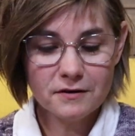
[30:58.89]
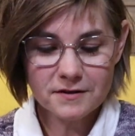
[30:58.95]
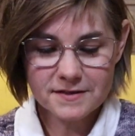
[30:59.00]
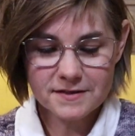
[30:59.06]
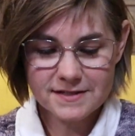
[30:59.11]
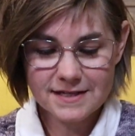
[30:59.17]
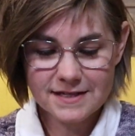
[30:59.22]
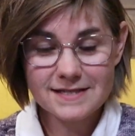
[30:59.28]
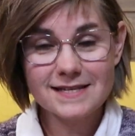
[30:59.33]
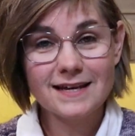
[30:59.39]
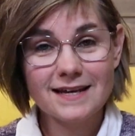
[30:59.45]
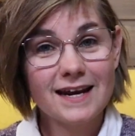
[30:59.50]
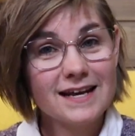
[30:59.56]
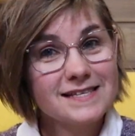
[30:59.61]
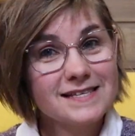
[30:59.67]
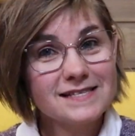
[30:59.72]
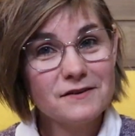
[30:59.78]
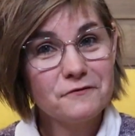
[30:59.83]
since it
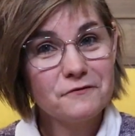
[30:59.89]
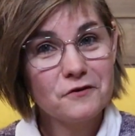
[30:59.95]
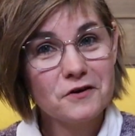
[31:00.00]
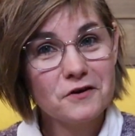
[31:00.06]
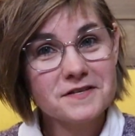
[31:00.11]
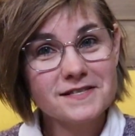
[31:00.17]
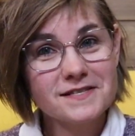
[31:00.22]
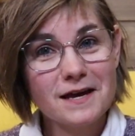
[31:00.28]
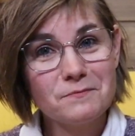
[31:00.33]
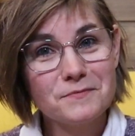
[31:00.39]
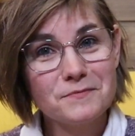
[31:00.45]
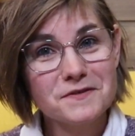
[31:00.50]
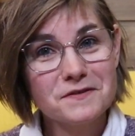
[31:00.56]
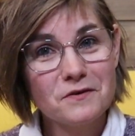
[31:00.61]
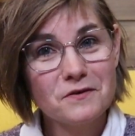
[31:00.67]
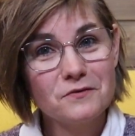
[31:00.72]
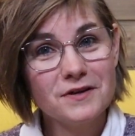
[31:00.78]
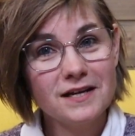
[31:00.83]
is the first
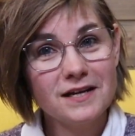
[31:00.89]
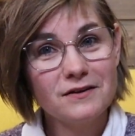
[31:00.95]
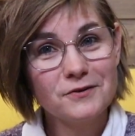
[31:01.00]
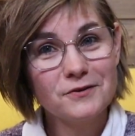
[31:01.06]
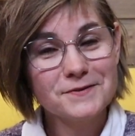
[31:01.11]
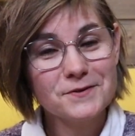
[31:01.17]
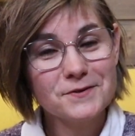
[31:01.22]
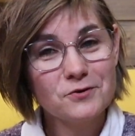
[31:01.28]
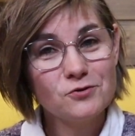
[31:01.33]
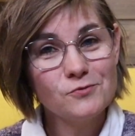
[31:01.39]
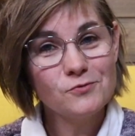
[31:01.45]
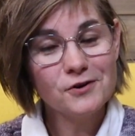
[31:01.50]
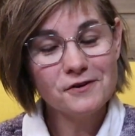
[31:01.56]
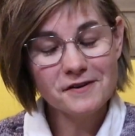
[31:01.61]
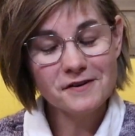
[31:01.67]
episode in October.